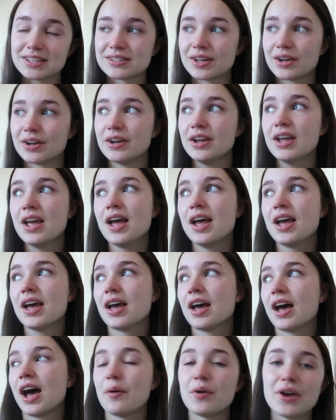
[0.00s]
So
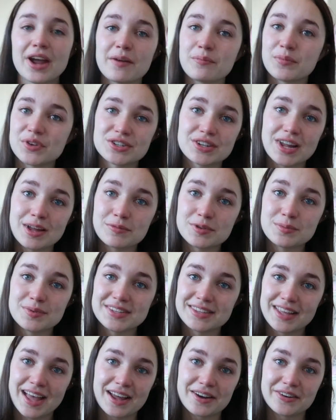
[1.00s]
I won't have much time to
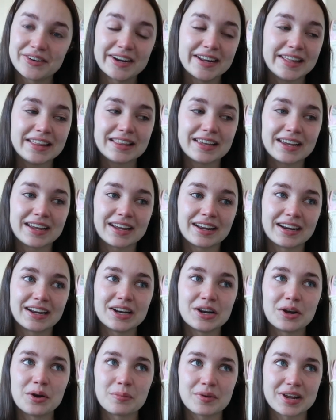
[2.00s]
be sad or anything, and I
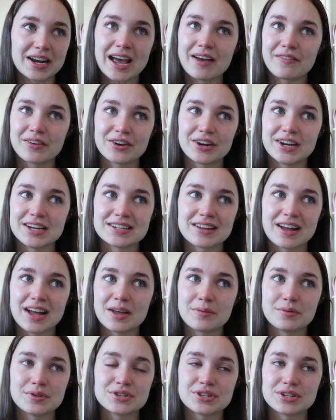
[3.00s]
know I'm going to have a great
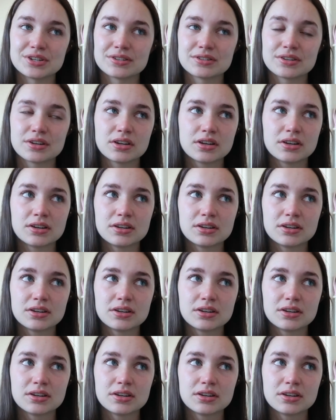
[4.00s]
time. It's just